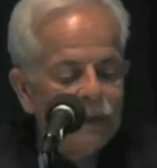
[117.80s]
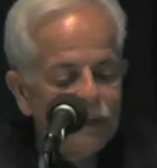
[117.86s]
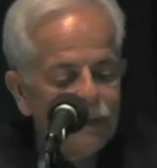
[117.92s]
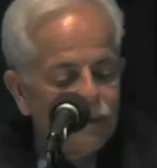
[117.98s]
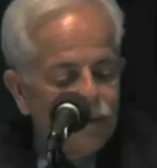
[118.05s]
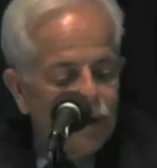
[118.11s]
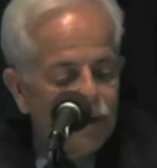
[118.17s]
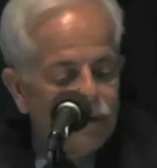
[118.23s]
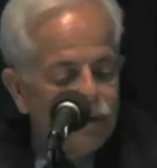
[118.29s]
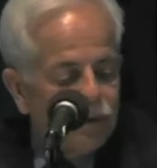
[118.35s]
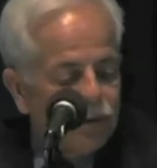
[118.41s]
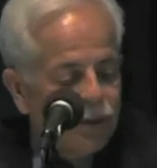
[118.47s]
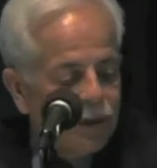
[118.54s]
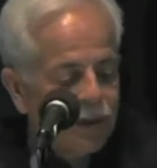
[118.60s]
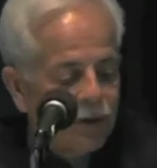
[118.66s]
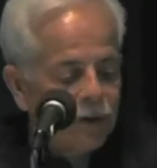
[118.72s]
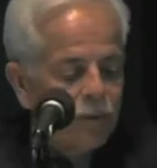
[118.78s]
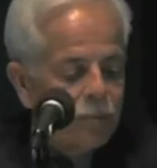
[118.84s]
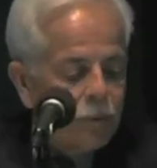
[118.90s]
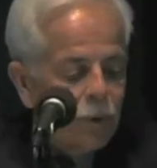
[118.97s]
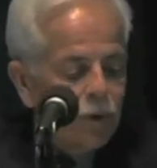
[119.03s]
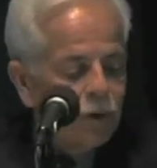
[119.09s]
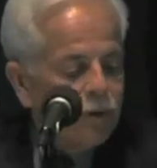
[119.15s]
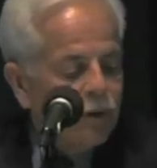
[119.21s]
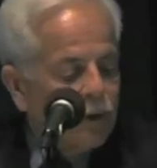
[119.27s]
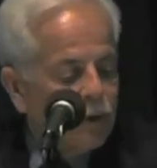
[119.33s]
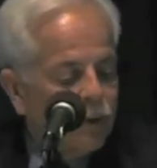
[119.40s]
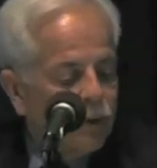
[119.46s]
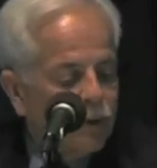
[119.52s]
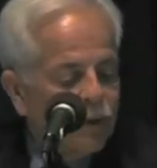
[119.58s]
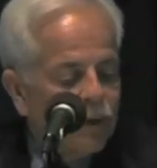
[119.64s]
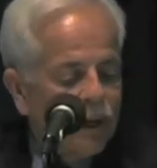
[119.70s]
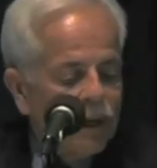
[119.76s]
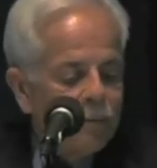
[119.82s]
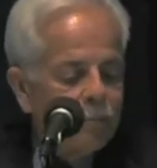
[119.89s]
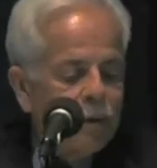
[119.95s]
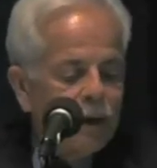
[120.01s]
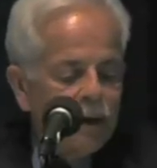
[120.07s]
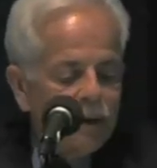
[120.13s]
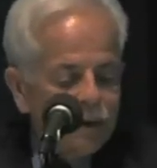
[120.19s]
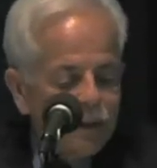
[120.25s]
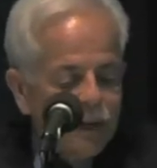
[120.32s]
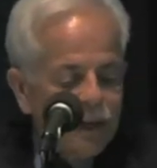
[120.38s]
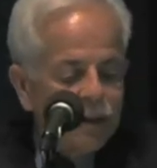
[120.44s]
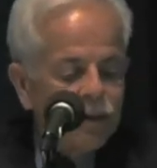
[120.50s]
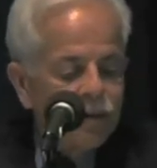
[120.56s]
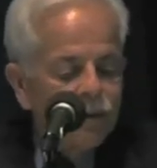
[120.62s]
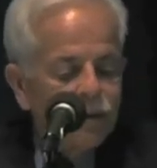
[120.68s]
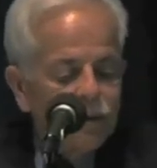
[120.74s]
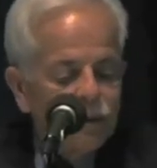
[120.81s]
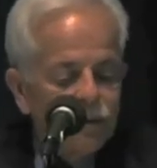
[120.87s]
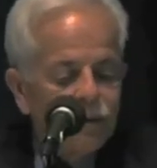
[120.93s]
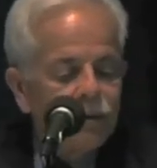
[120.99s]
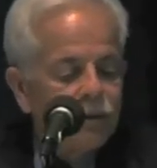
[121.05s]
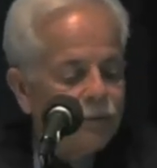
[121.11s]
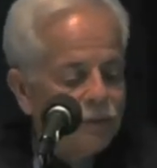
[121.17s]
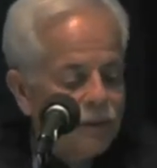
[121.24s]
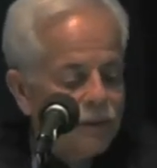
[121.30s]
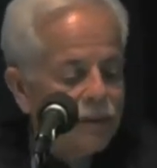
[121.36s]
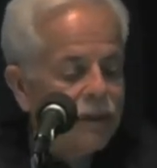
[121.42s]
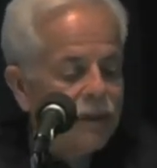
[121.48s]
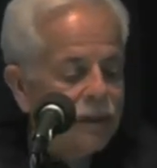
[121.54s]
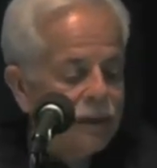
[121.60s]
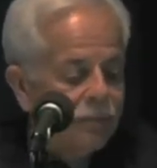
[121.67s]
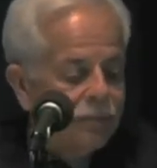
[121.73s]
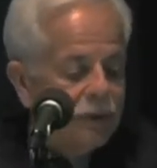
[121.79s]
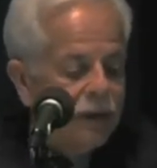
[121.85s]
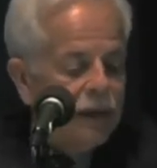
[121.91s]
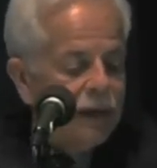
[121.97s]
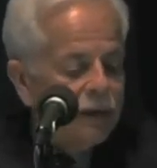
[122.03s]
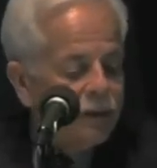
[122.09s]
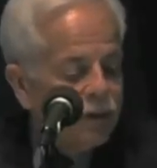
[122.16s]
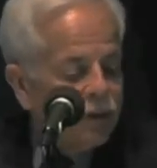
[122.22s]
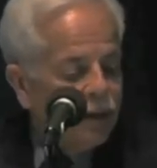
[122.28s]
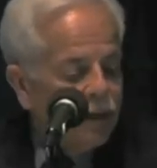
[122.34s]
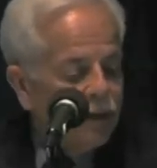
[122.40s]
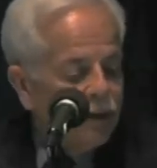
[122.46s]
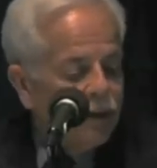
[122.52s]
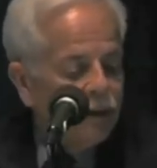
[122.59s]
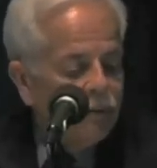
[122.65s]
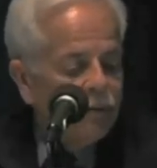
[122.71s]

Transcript: He's also chair of the board of the Golden Gate Park National Conservancy and chair